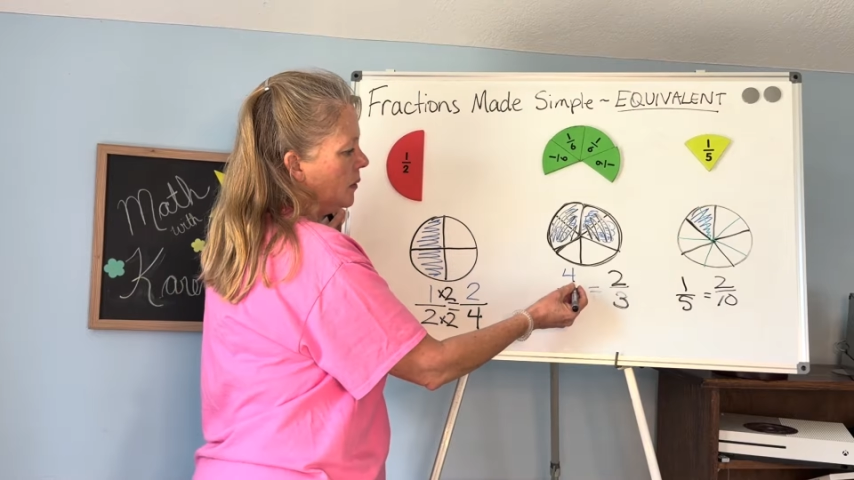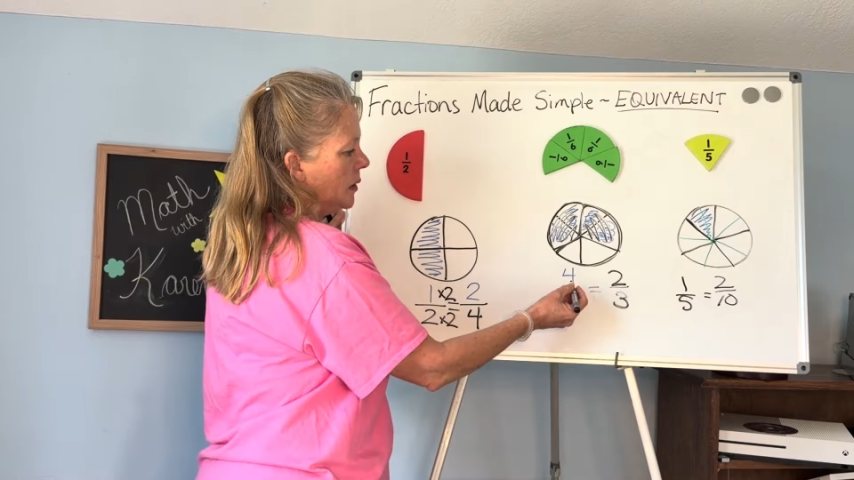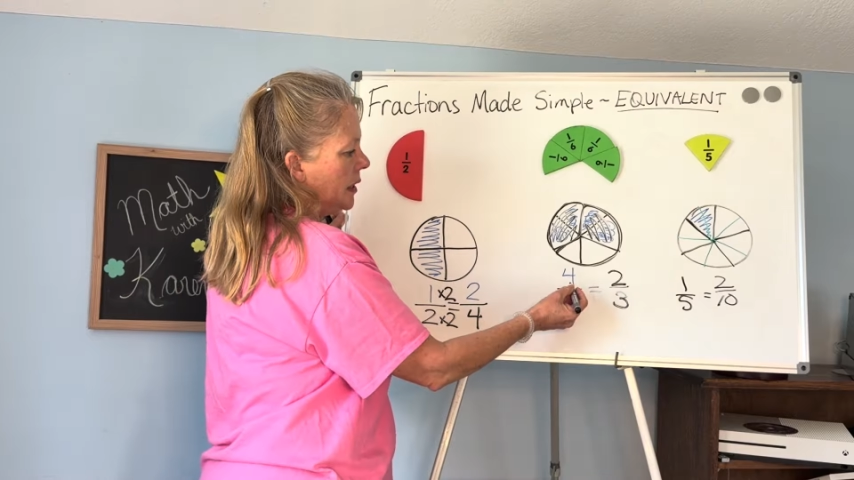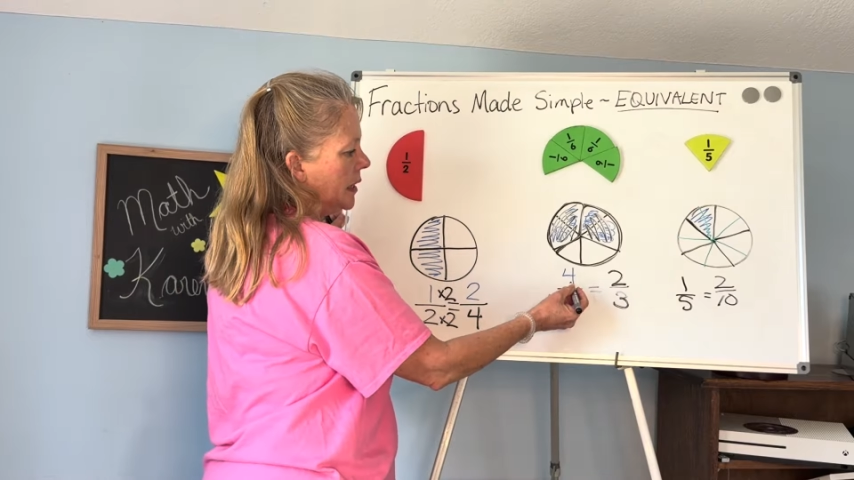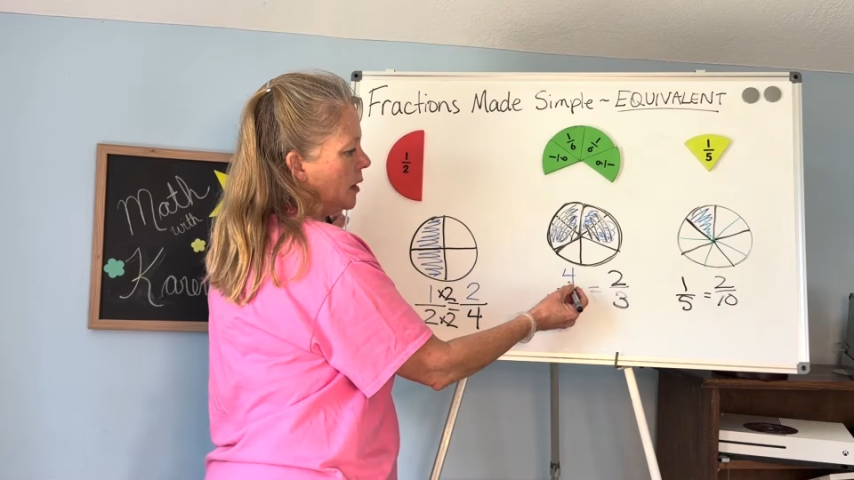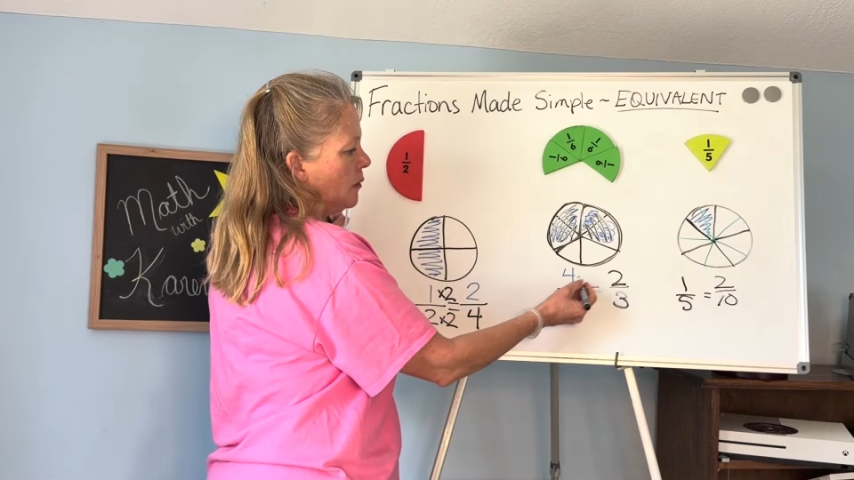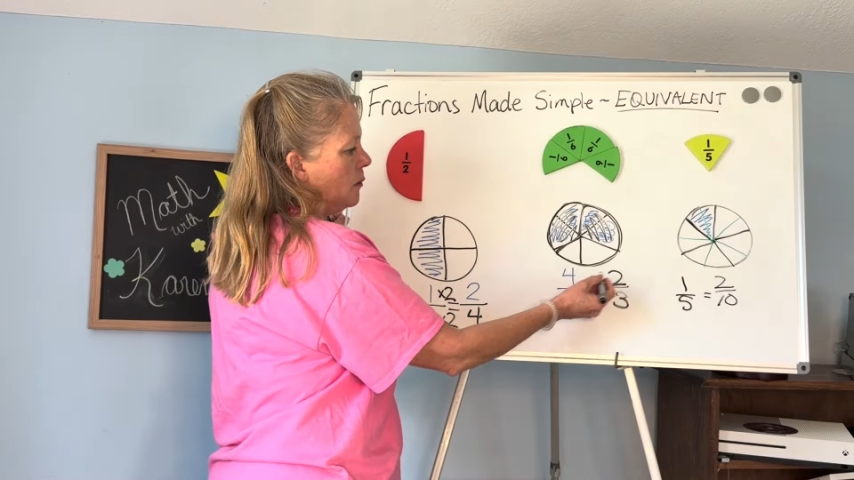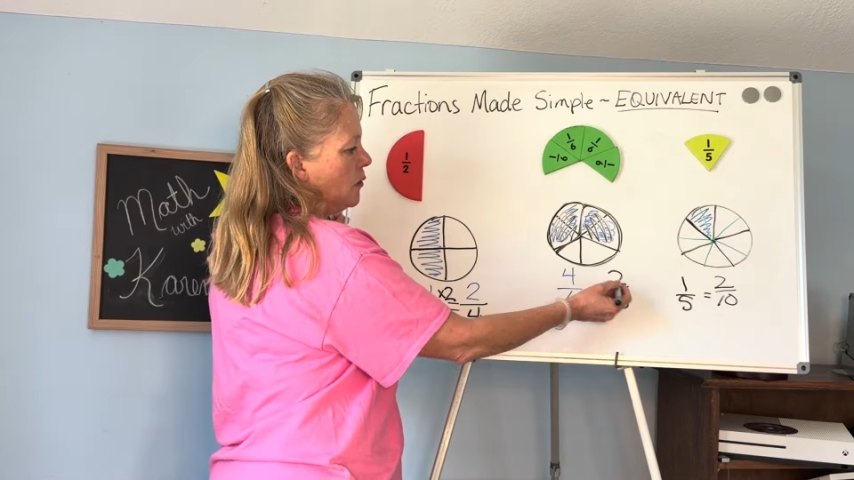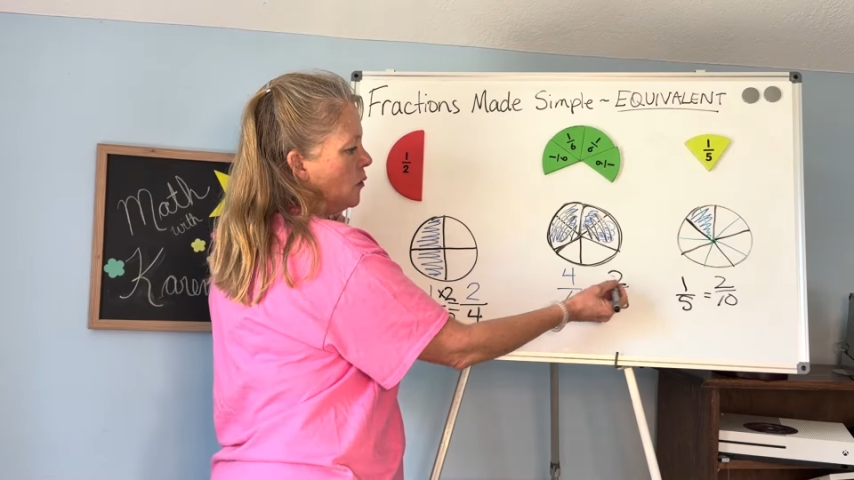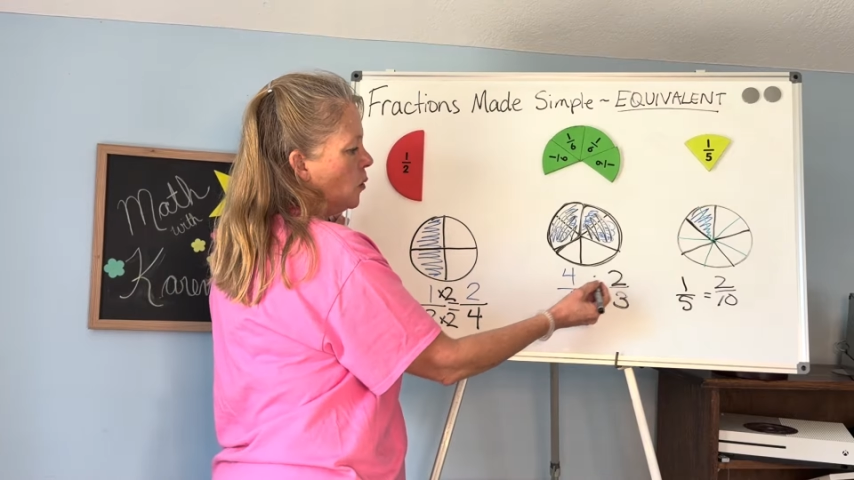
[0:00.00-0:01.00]
wanted to go from
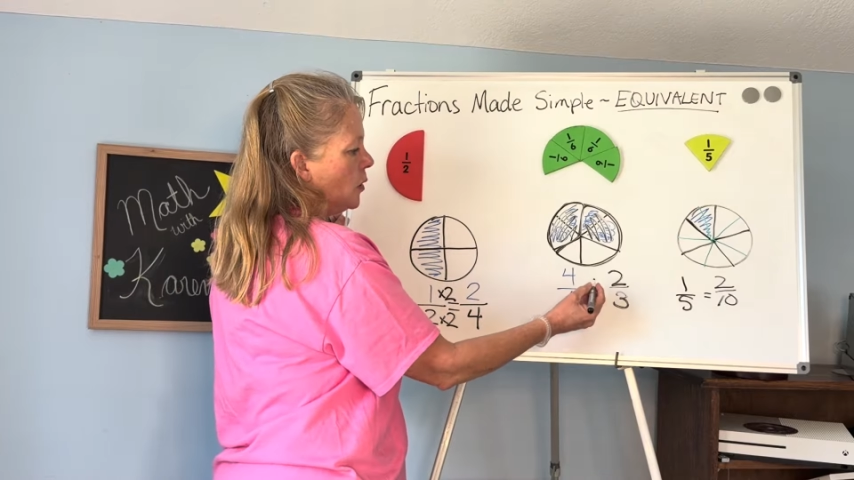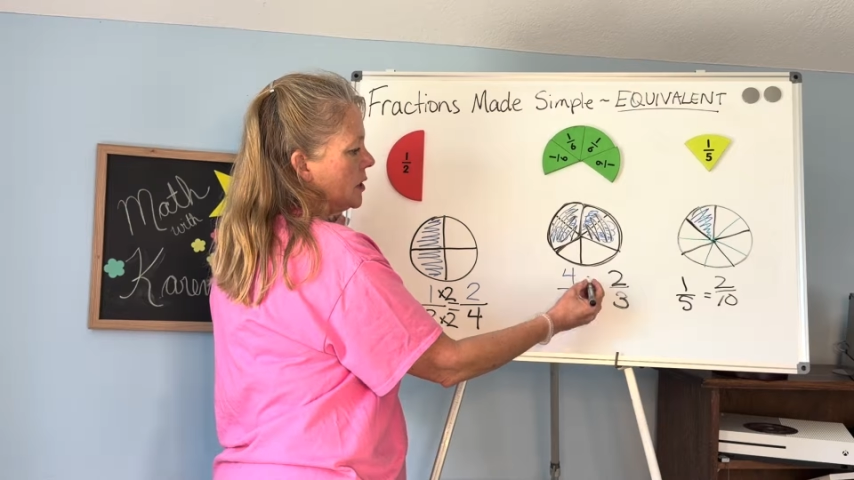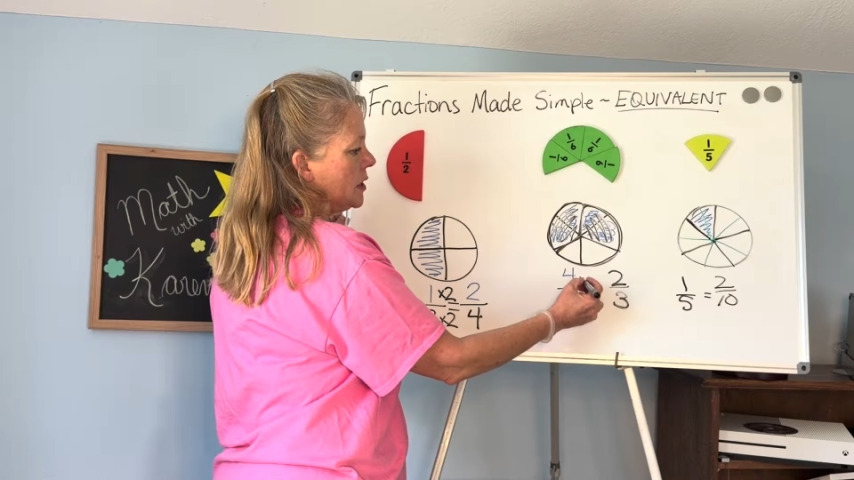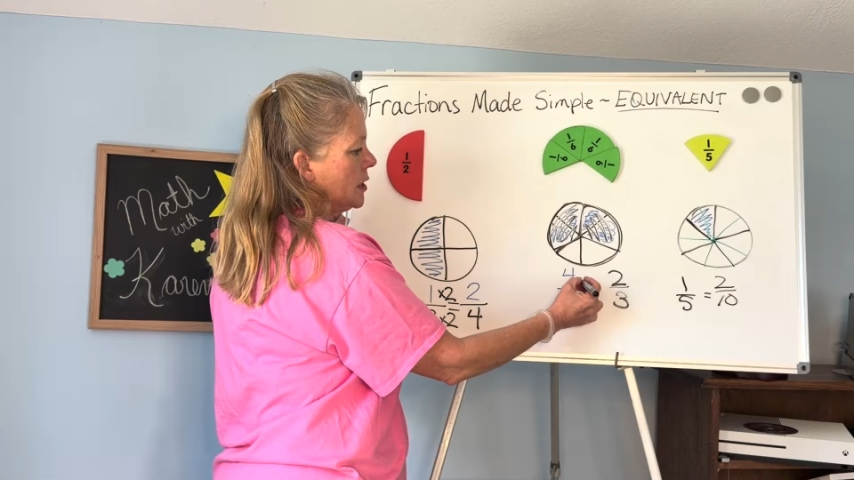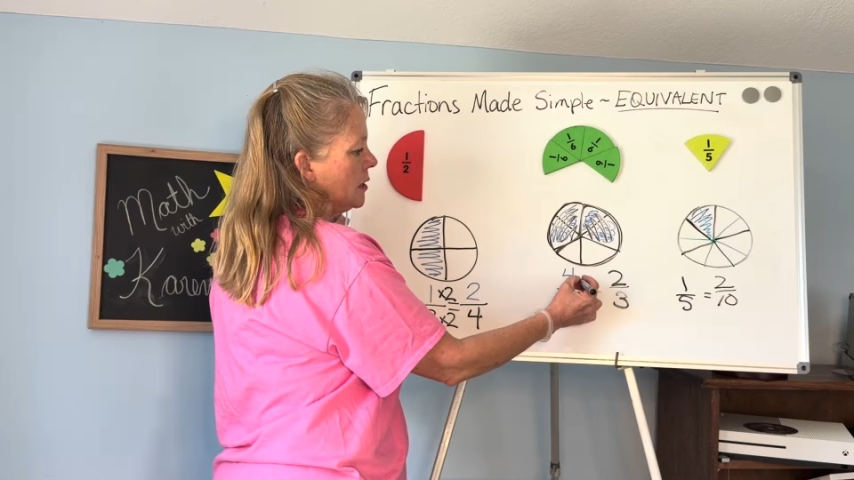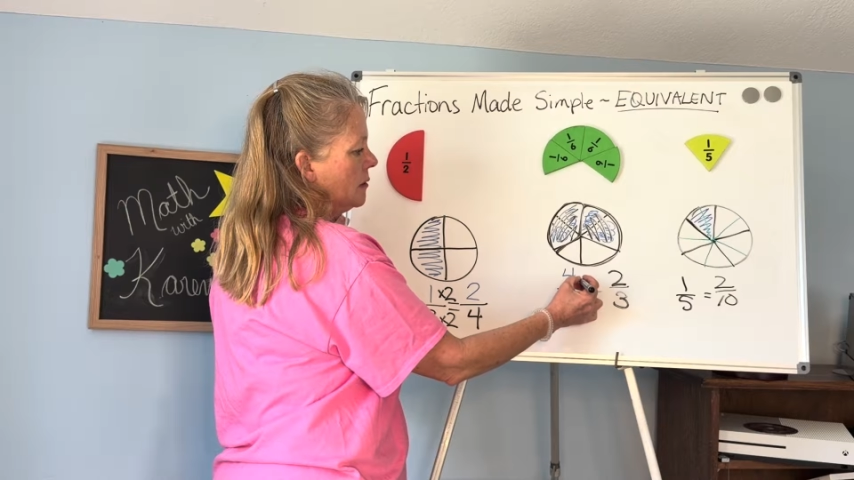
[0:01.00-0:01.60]
4 to 2,